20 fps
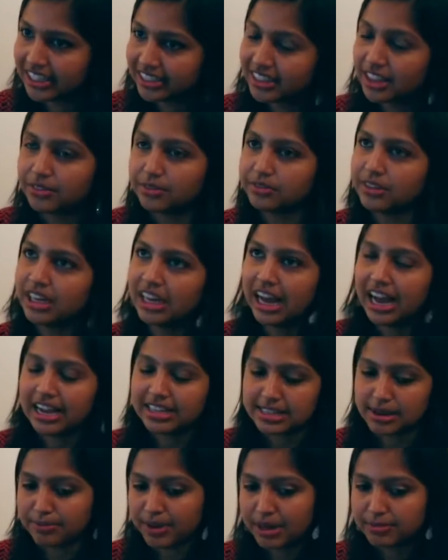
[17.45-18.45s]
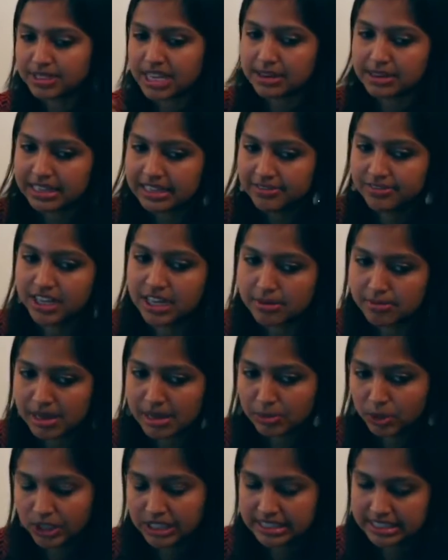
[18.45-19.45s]
And then sometimes I even am
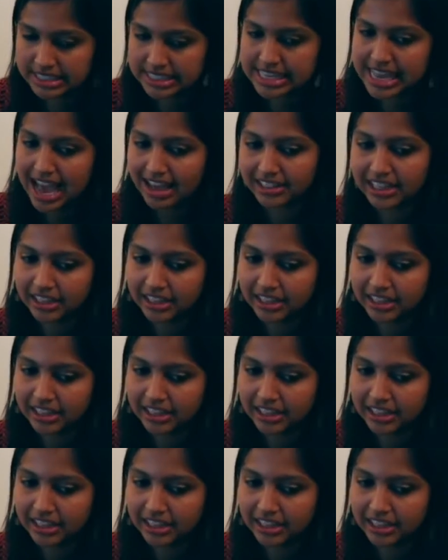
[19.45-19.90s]
able to see how